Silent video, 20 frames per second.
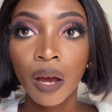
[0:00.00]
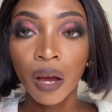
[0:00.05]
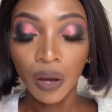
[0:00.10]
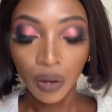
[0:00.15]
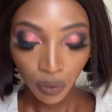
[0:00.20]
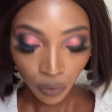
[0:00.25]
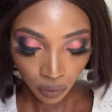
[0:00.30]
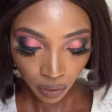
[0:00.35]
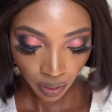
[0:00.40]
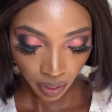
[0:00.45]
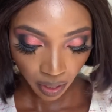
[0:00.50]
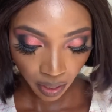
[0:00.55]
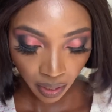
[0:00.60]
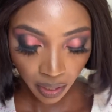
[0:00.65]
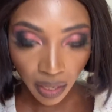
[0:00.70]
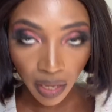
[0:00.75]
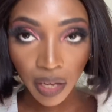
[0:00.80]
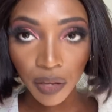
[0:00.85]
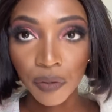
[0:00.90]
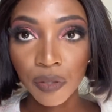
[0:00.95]

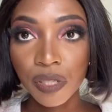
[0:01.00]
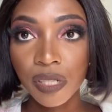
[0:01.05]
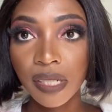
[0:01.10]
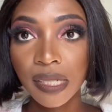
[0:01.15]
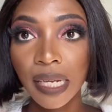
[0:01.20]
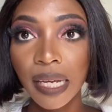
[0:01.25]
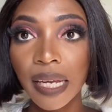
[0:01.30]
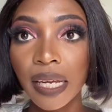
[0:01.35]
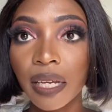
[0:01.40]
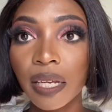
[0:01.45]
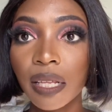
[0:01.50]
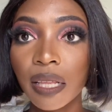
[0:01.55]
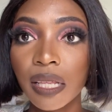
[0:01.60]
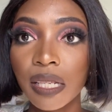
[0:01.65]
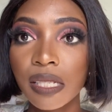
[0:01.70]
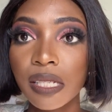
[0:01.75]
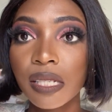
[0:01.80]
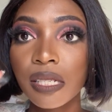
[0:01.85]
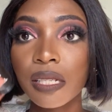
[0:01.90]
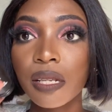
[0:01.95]
Okay, I was saying
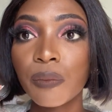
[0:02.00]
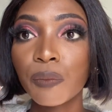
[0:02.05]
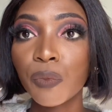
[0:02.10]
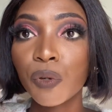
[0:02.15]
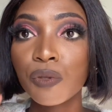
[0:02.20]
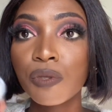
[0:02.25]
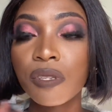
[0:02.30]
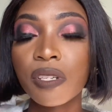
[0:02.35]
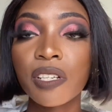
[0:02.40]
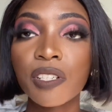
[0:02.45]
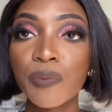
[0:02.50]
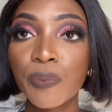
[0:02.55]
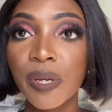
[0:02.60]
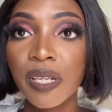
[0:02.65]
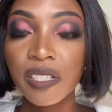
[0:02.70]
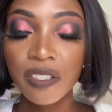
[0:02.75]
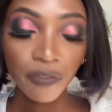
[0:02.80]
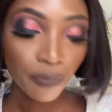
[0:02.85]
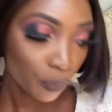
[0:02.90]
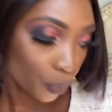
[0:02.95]
this is the most
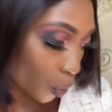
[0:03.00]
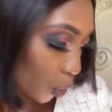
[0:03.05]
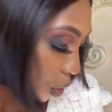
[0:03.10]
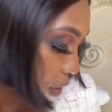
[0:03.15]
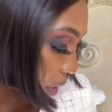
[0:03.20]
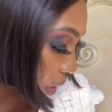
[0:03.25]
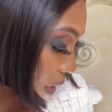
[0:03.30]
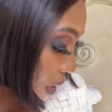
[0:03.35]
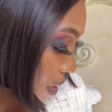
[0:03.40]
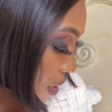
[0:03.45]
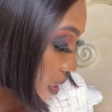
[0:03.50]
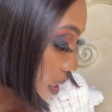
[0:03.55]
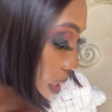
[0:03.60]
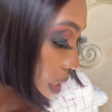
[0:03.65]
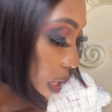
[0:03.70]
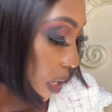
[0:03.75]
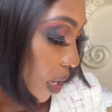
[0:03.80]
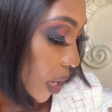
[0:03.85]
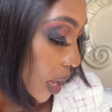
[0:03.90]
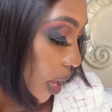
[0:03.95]
expensive product.
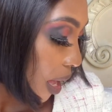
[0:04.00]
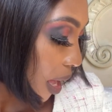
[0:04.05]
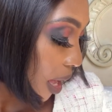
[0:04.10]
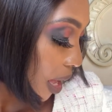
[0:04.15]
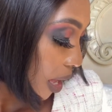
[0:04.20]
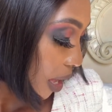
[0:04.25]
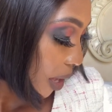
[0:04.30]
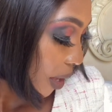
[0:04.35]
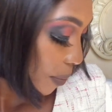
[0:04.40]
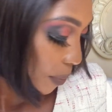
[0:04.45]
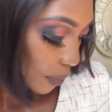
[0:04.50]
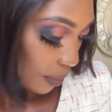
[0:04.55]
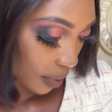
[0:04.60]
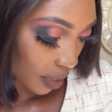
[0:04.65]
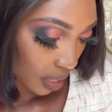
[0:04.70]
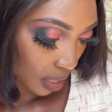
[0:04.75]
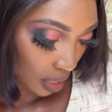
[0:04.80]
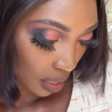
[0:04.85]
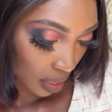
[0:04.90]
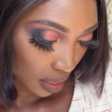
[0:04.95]

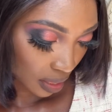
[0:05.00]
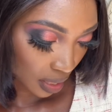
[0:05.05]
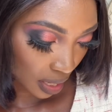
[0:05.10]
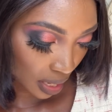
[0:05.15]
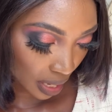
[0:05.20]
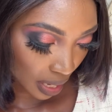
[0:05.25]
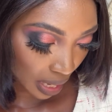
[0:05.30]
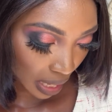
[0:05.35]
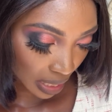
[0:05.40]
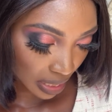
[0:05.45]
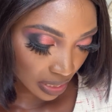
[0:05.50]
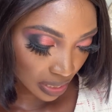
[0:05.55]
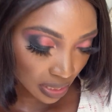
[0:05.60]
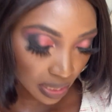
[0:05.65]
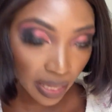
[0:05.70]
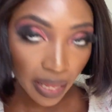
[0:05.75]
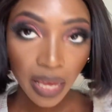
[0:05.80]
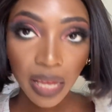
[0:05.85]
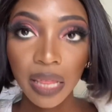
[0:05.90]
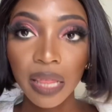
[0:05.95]
The next
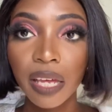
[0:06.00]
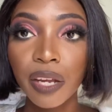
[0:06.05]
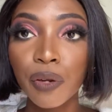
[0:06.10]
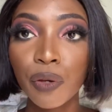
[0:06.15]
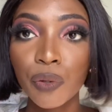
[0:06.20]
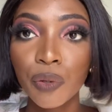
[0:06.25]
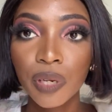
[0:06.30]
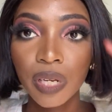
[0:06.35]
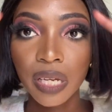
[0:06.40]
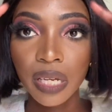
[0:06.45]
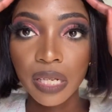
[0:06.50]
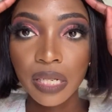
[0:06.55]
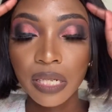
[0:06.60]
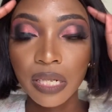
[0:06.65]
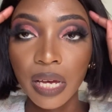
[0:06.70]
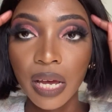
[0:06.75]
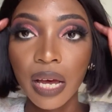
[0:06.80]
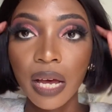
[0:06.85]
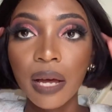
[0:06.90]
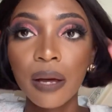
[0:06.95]
thing that you need,
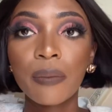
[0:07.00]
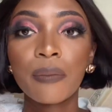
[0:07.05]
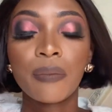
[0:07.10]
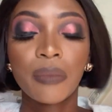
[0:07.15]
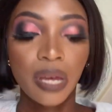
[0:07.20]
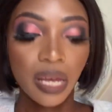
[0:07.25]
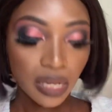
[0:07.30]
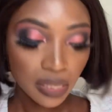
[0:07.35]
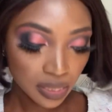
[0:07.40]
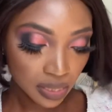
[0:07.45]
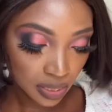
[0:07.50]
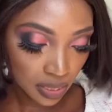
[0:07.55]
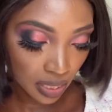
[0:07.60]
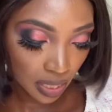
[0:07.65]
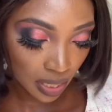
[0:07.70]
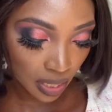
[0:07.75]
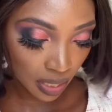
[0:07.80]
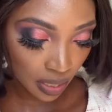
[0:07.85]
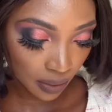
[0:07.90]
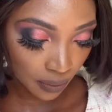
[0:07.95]
it's
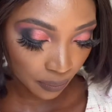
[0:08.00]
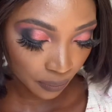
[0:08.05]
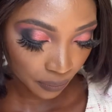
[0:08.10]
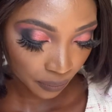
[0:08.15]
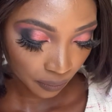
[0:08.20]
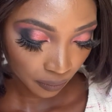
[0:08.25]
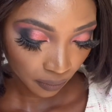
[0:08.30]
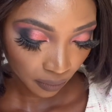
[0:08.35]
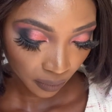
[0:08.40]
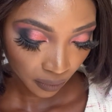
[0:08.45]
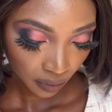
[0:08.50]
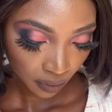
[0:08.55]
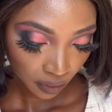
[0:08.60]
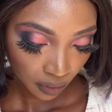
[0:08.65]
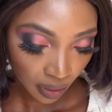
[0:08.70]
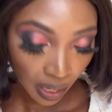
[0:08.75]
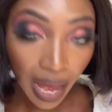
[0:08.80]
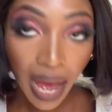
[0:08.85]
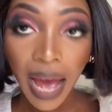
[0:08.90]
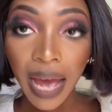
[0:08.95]
the
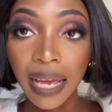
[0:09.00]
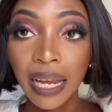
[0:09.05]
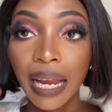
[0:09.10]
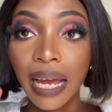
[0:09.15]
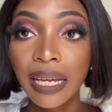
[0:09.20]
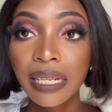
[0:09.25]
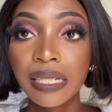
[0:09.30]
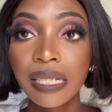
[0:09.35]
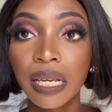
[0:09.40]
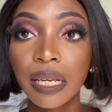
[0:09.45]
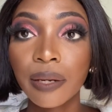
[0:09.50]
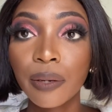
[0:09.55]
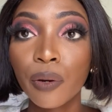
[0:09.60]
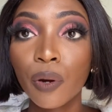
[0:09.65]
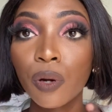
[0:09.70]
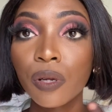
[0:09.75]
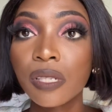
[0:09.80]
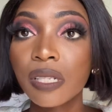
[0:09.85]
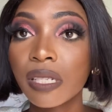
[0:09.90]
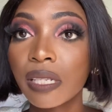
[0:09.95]
highlighting
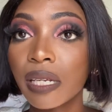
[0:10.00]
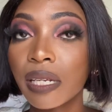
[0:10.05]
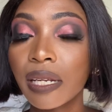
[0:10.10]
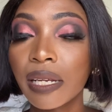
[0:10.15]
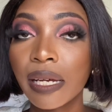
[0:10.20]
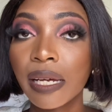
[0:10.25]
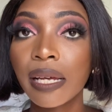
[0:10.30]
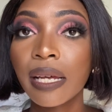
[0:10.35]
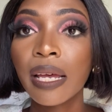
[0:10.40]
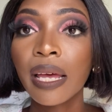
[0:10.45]
concealer